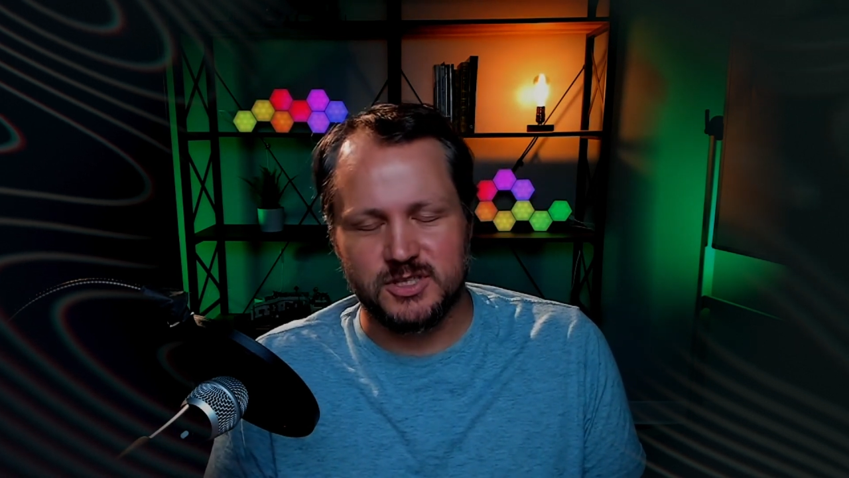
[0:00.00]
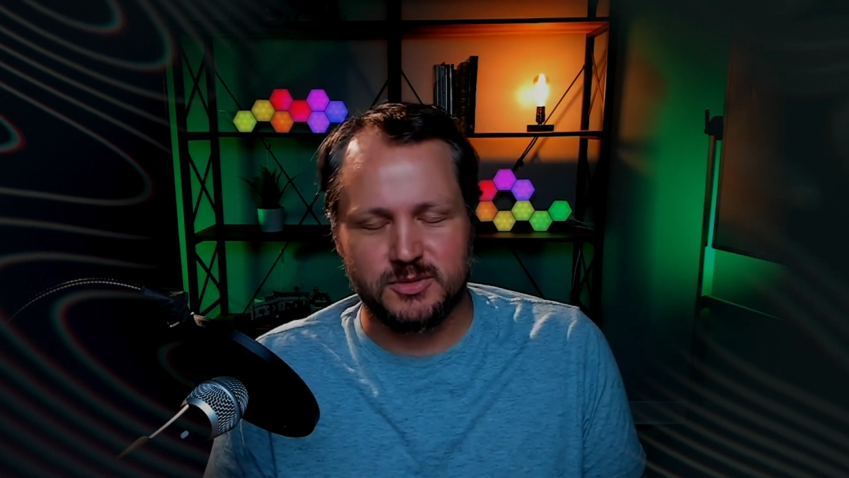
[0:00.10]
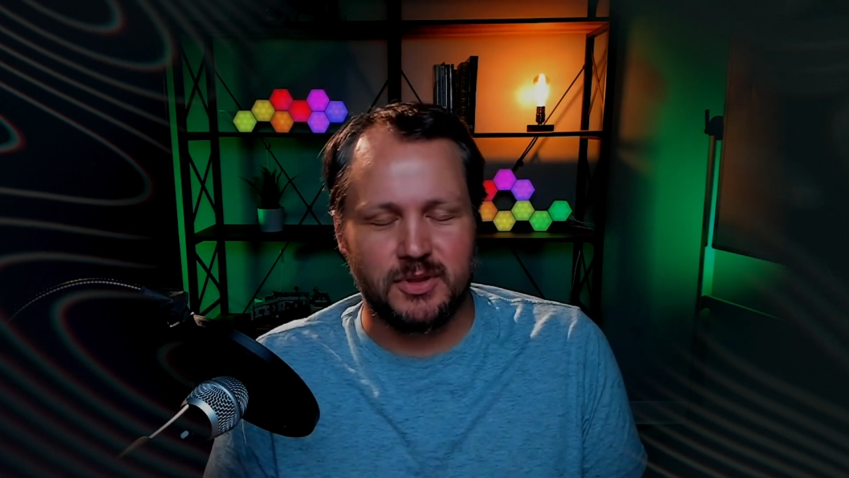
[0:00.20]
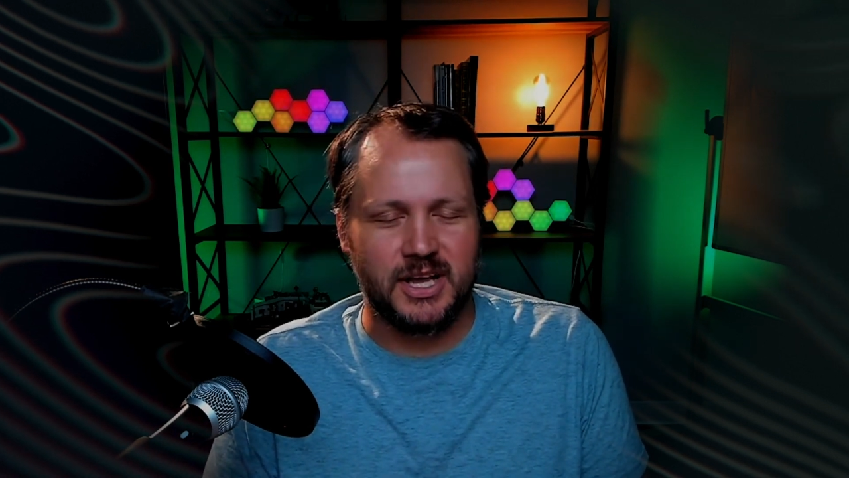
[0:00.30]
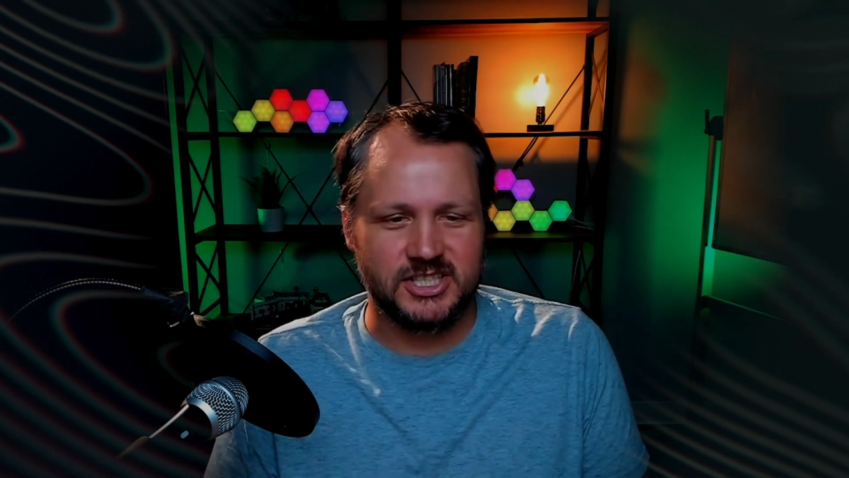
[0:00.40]

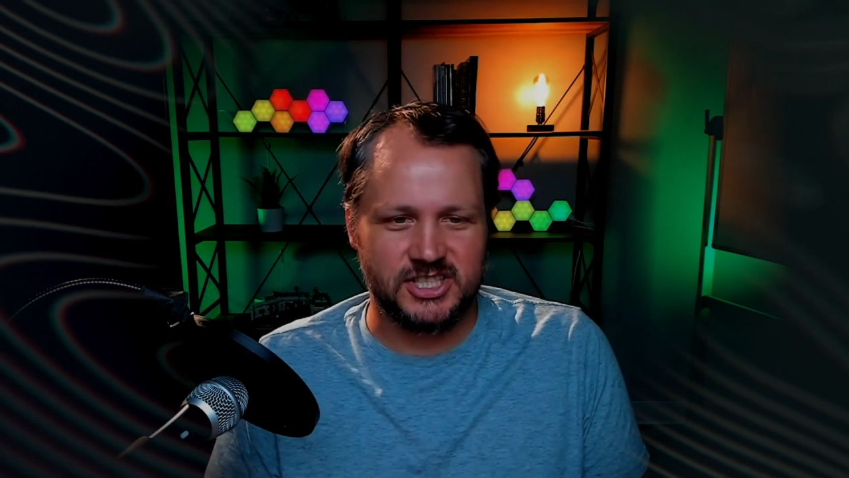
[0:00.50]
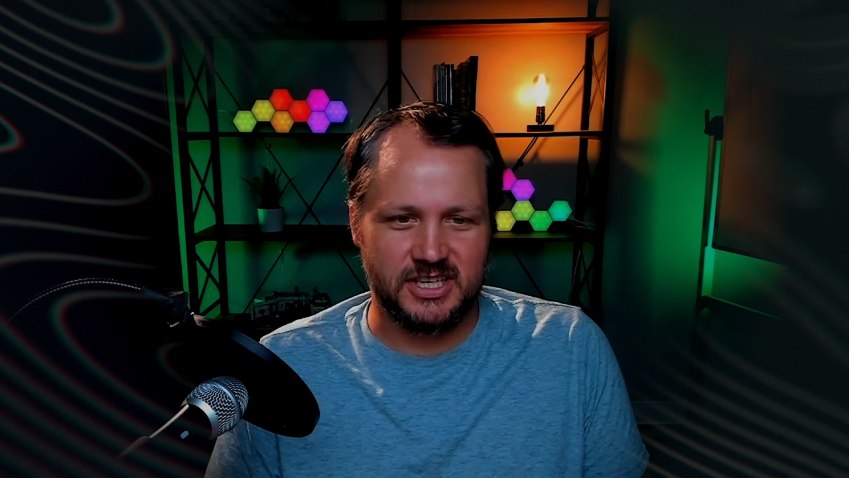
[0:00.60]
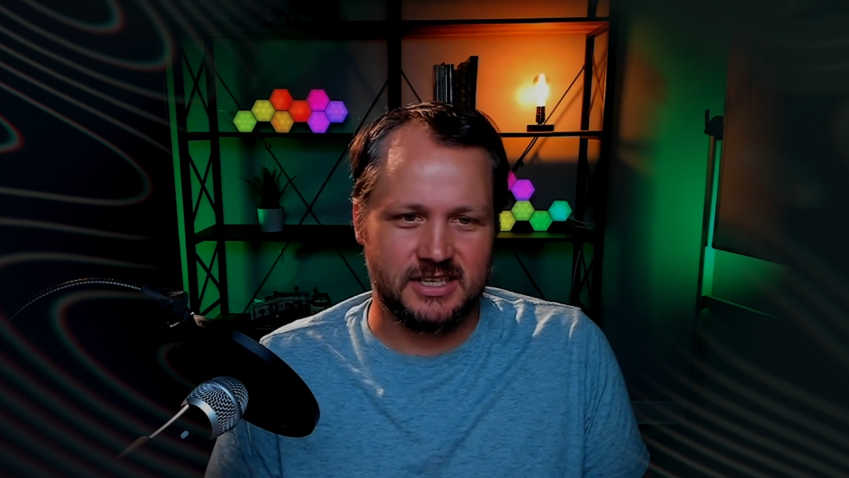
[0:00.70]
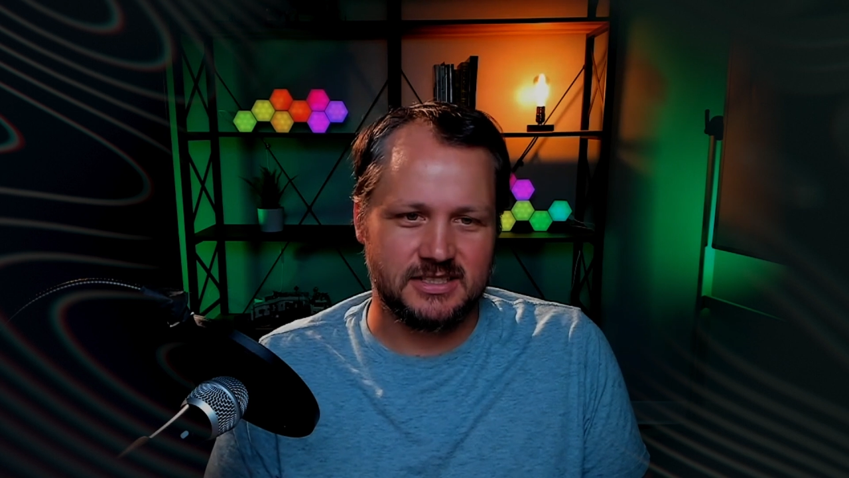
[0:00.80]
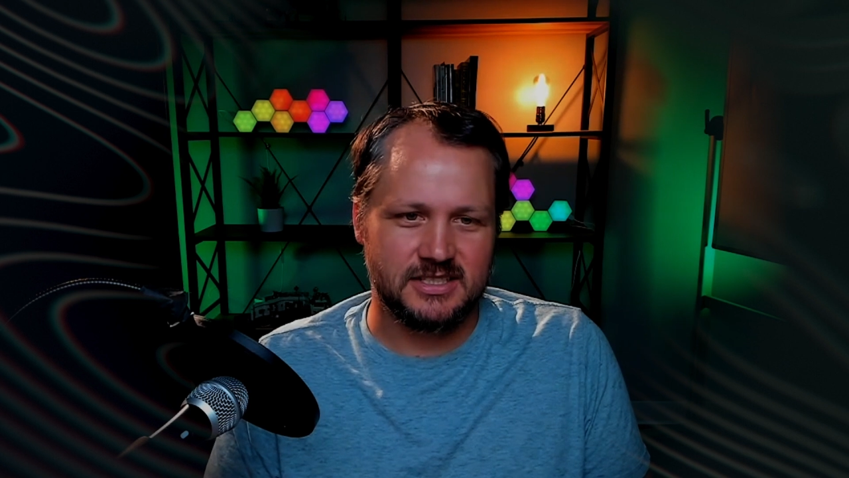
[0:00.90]
supply
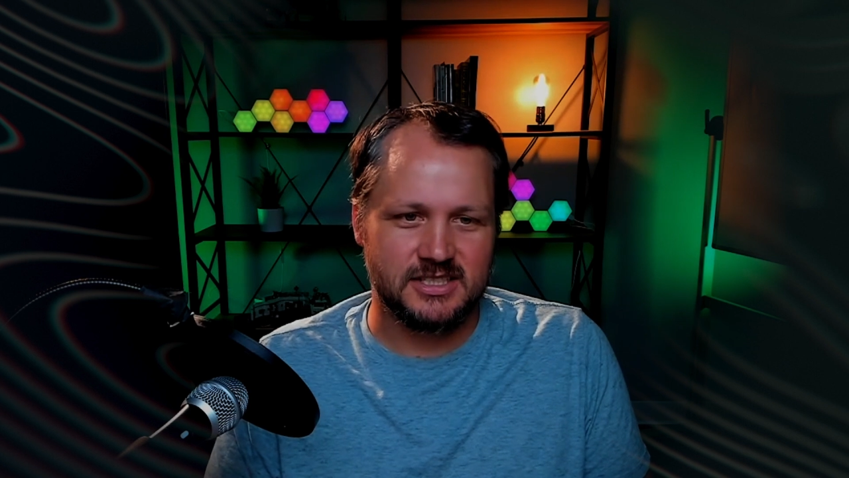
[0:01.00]
chain is.